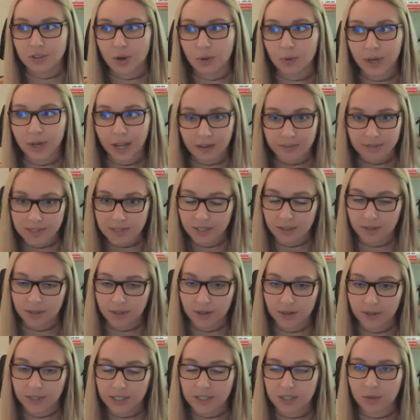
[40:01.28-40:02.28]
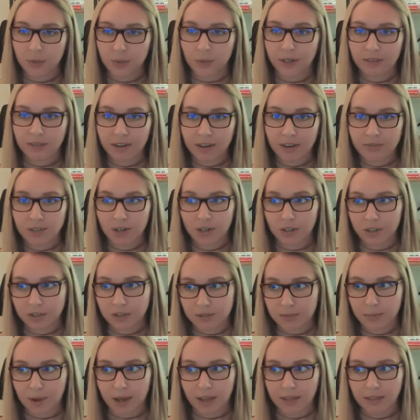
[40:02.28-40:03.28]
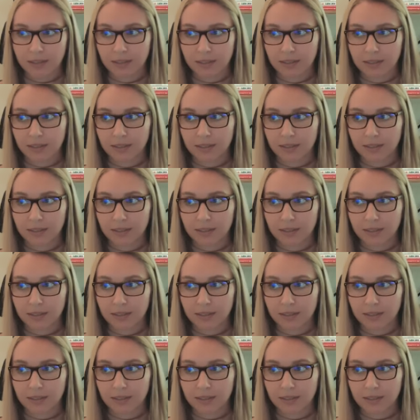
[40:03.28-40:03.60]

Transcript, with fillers: don't have Xero, it's $25 a month.